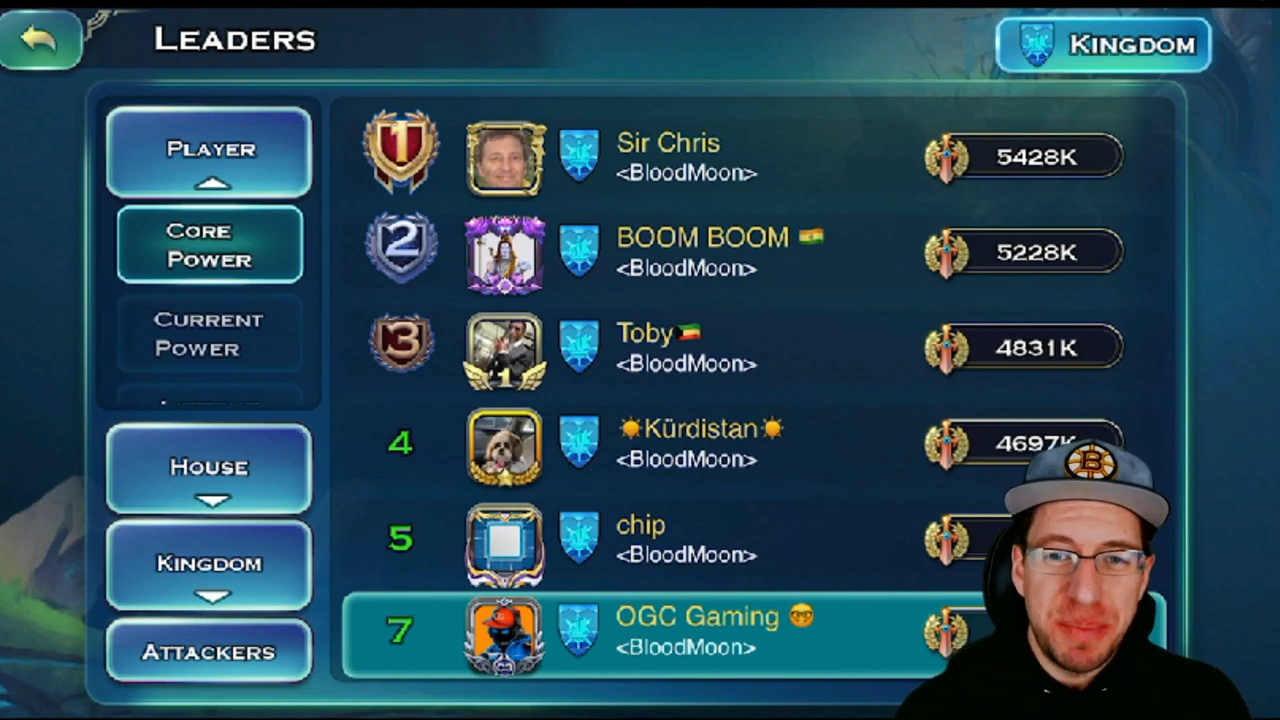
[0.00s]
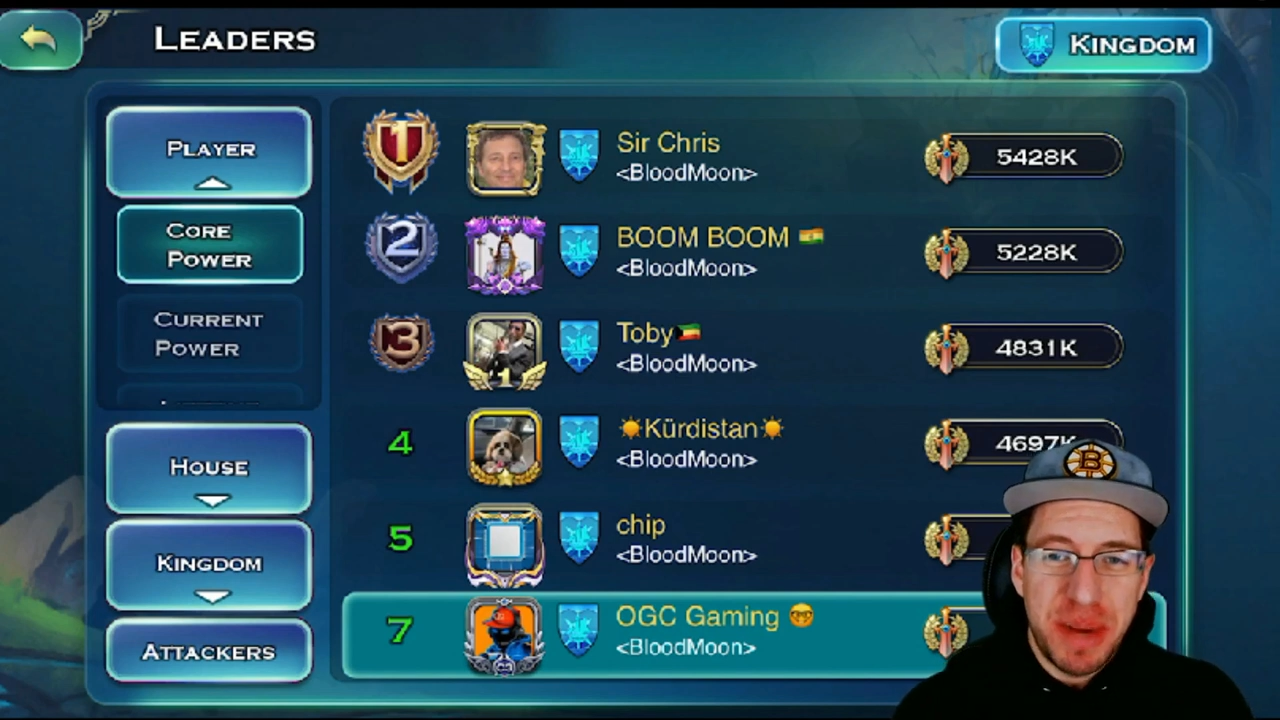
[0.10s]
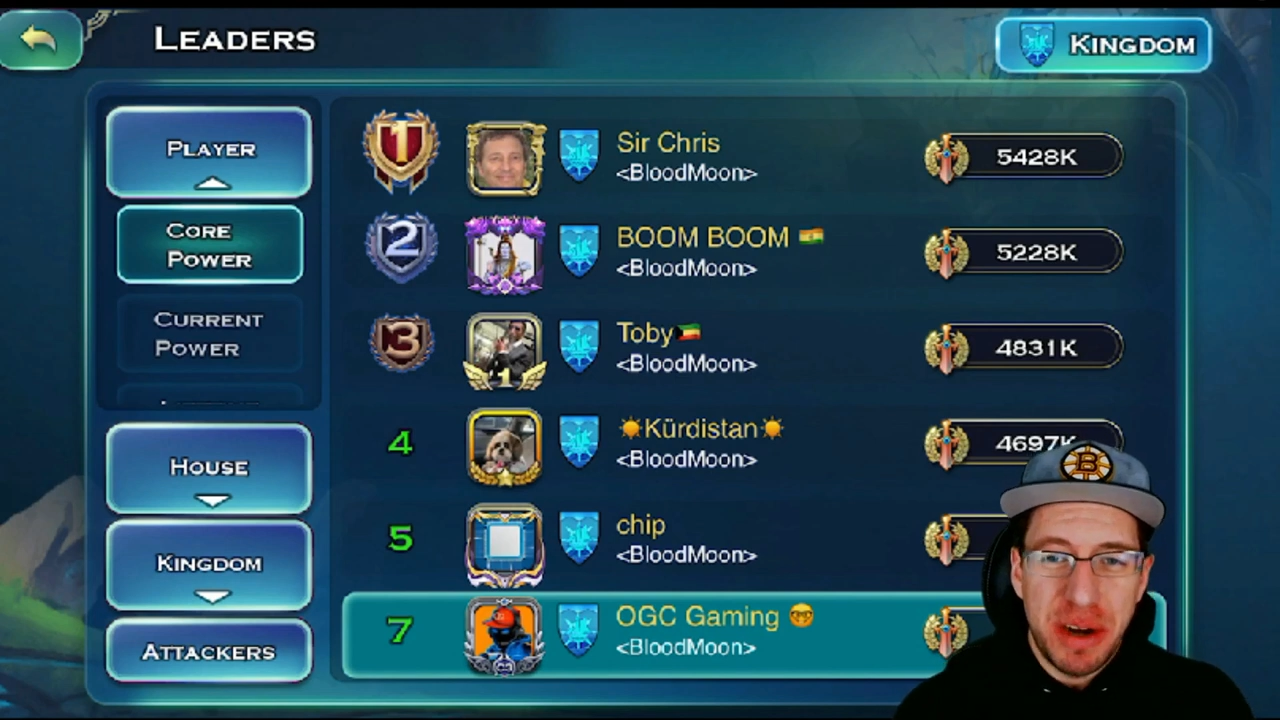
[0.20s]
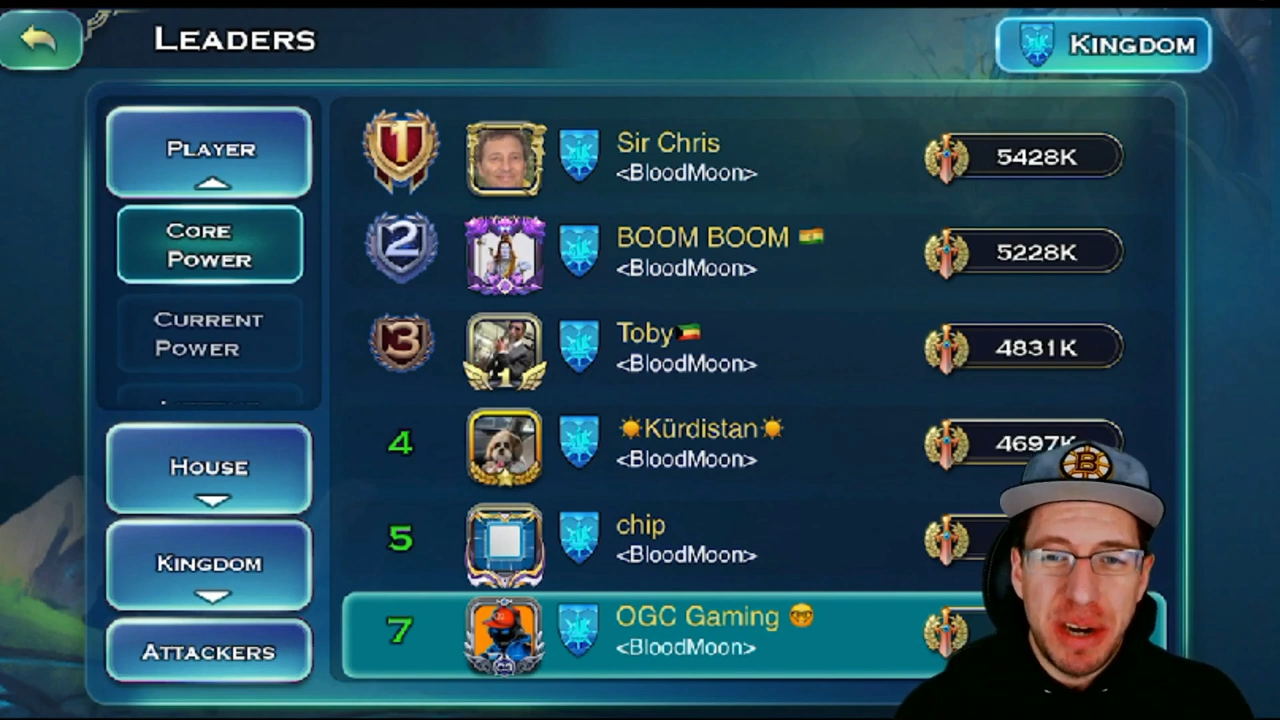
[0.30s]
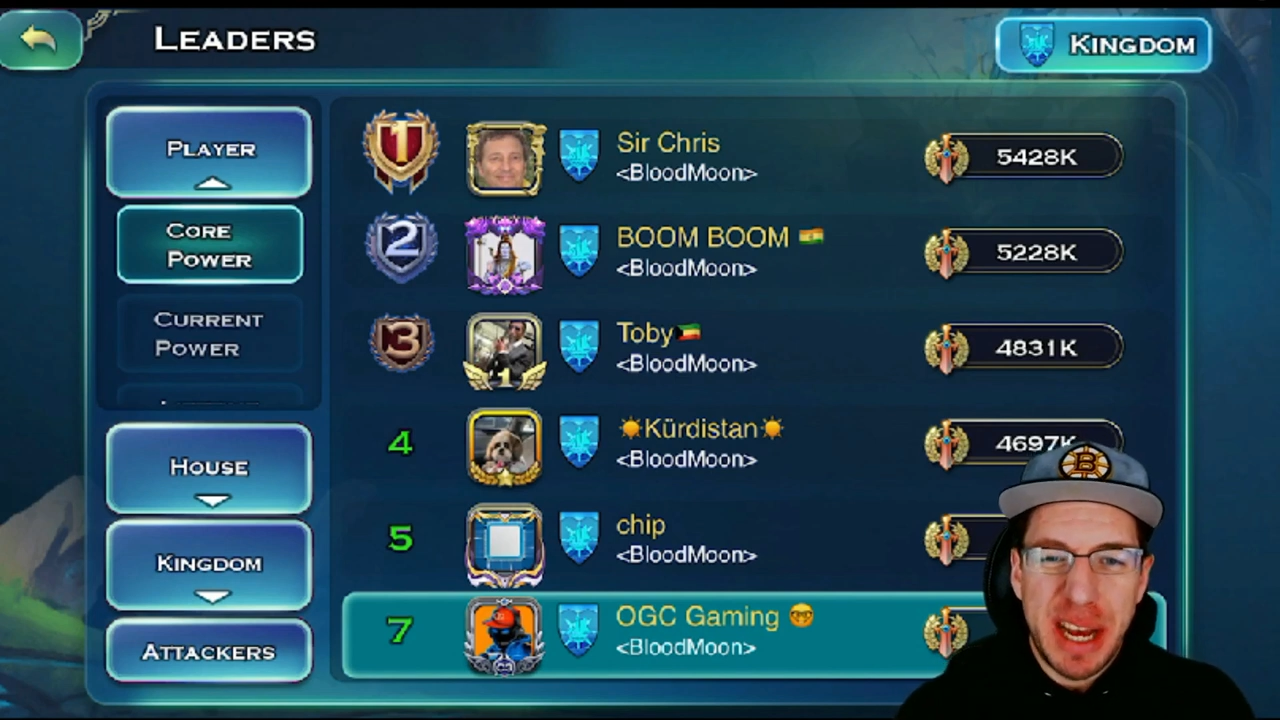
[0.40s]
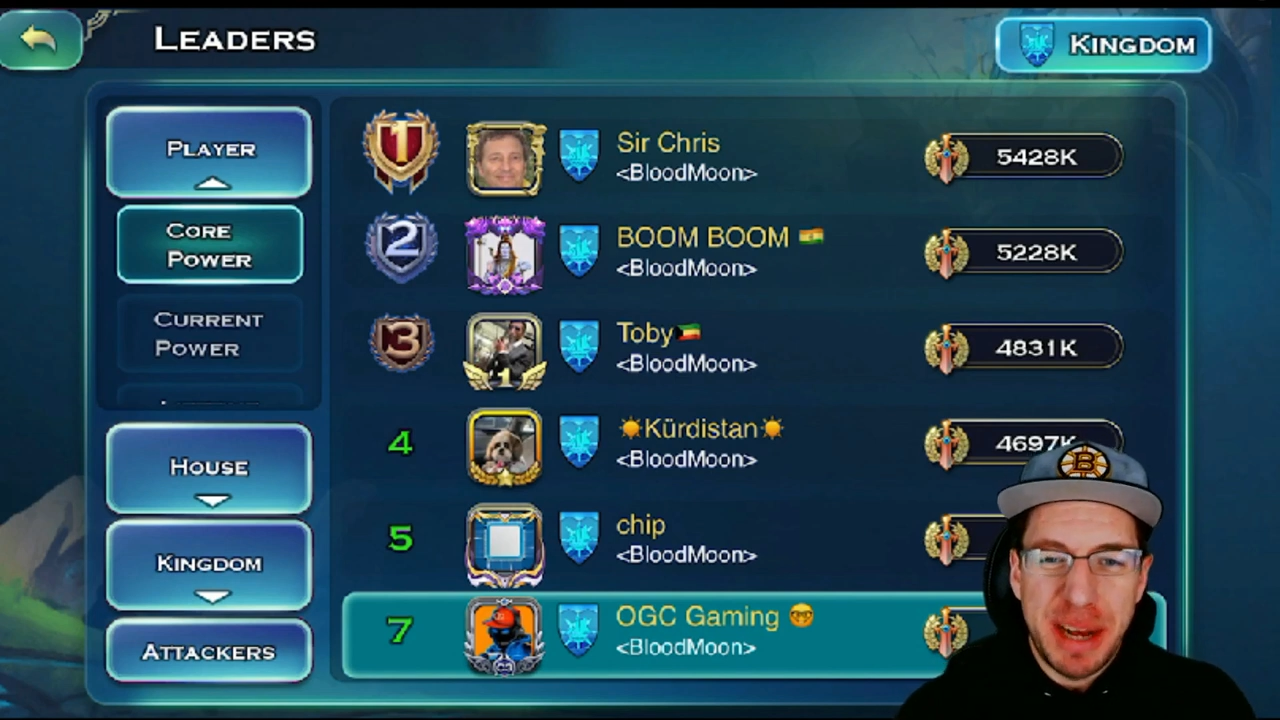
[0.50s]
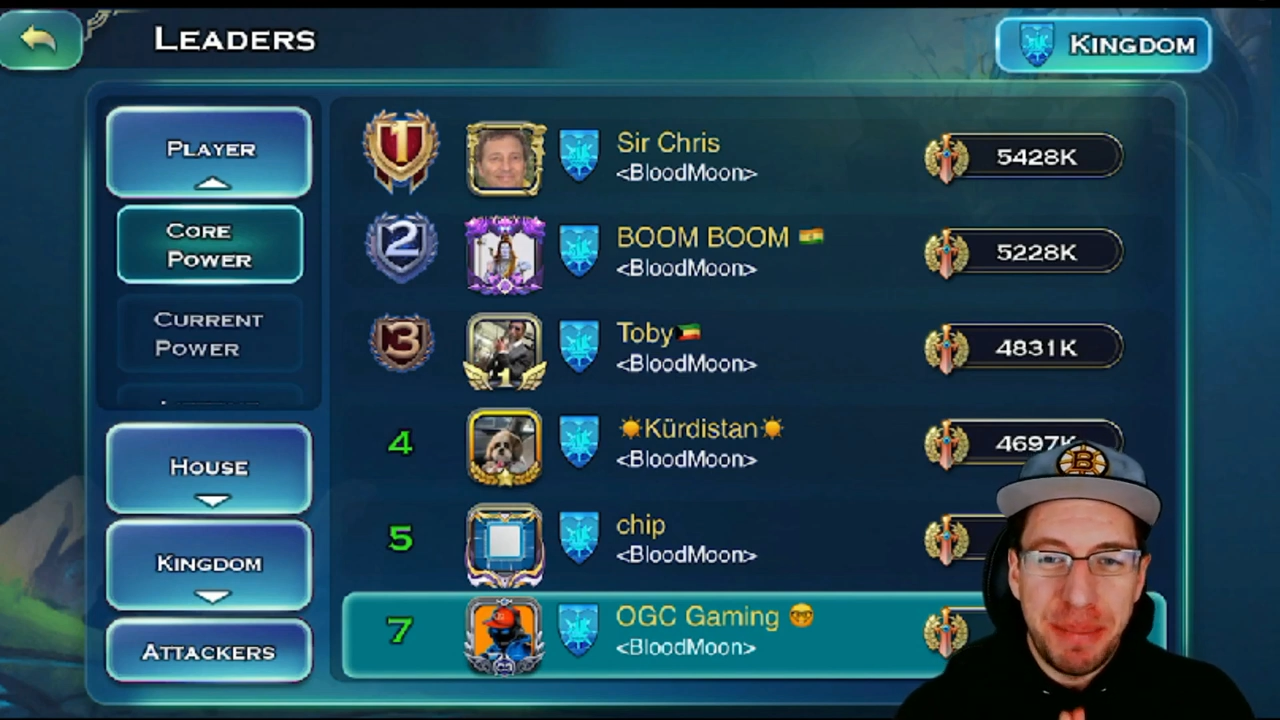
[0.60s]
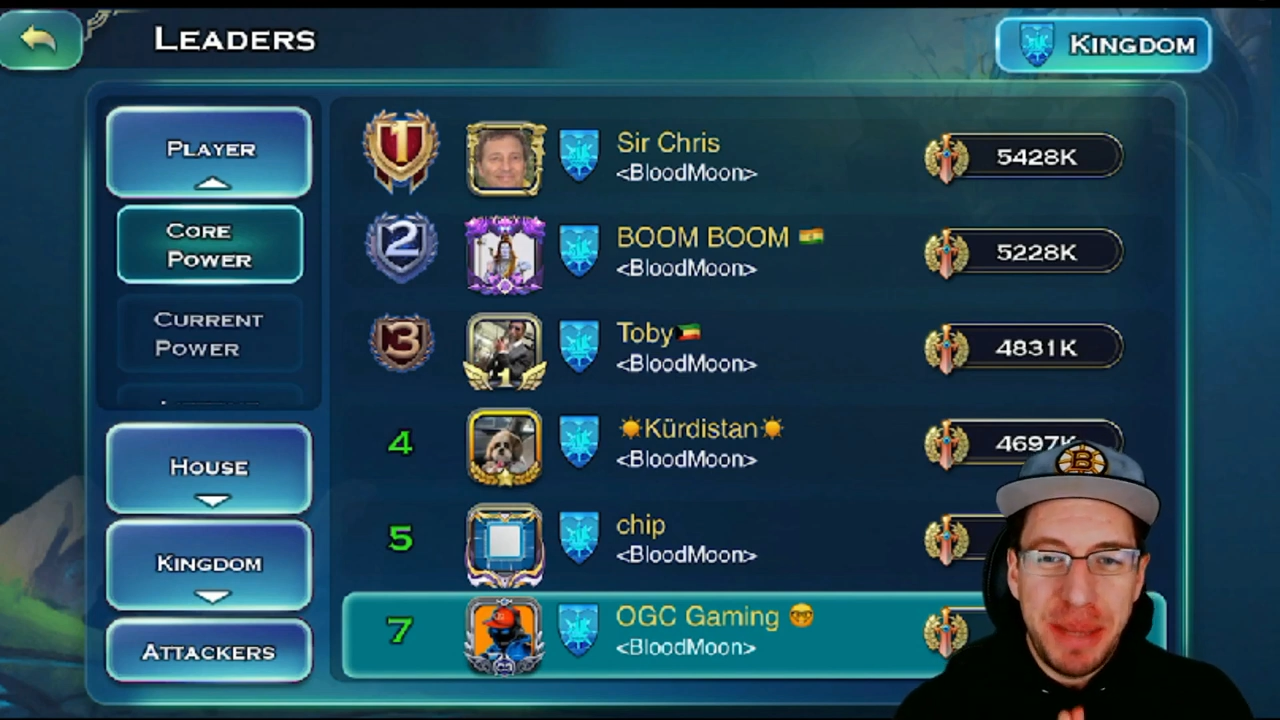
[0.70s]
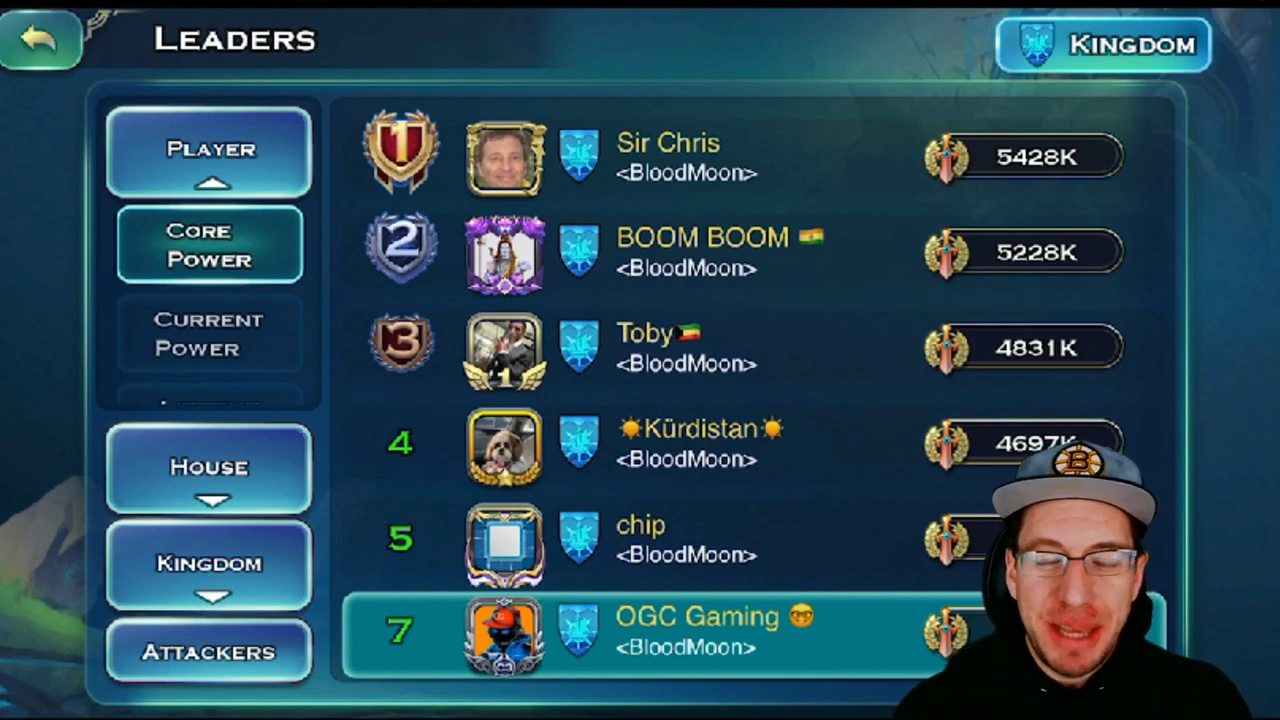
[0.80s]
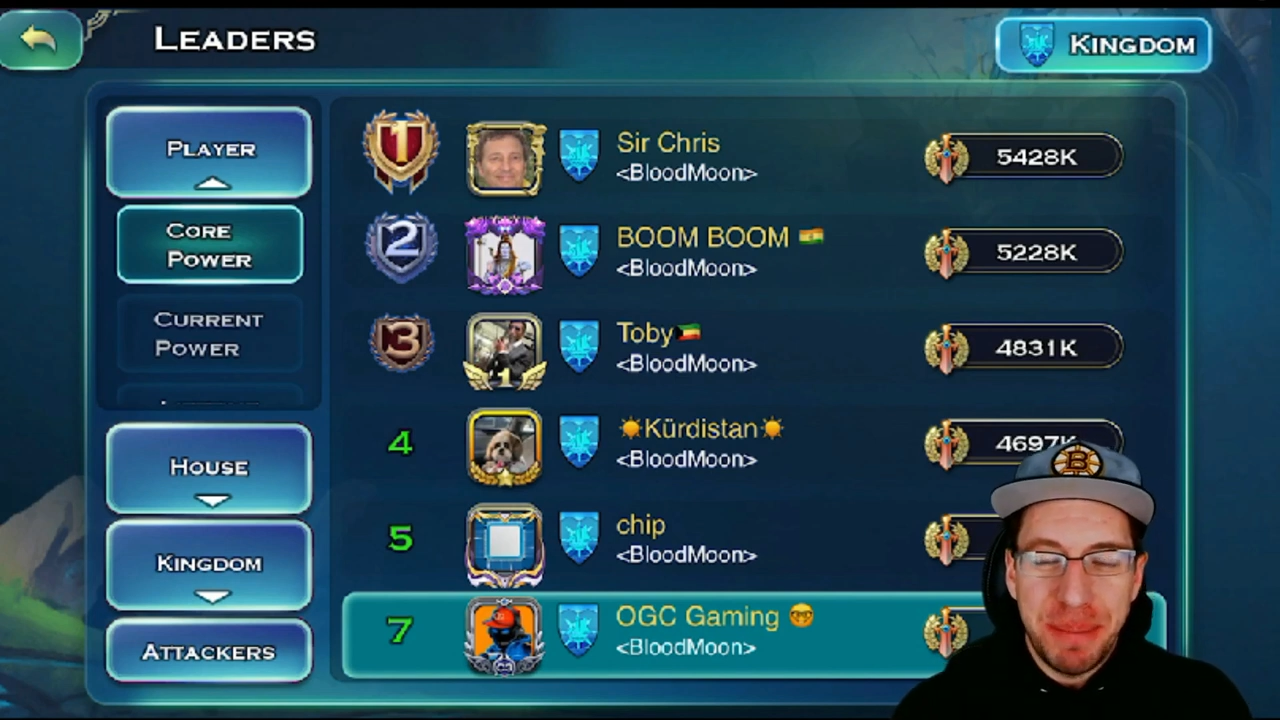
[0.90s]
about me